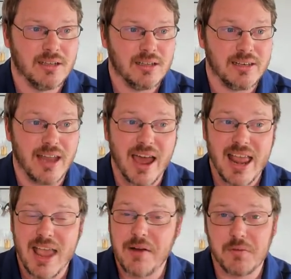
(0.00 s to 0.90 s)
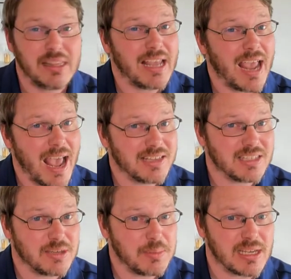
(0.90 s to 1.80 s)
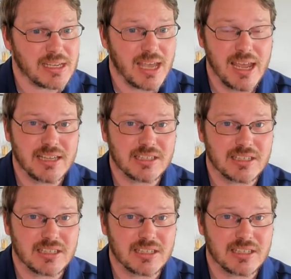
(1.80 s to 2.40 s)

Not everything has to be a case,